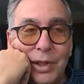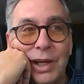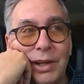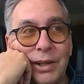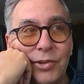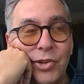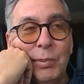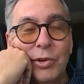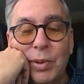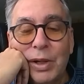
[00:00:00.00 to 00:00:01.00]
uh,
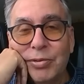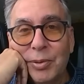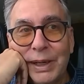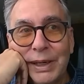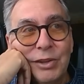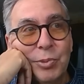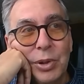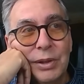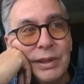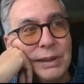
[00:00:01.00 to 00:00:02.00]
shameless plug for my next
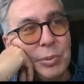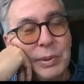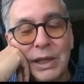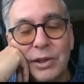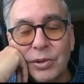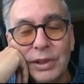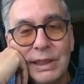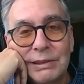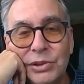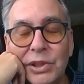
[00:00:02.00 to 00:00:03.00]
book that will be out early
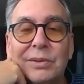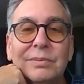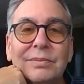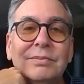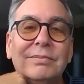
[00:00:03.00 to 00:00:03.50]
next year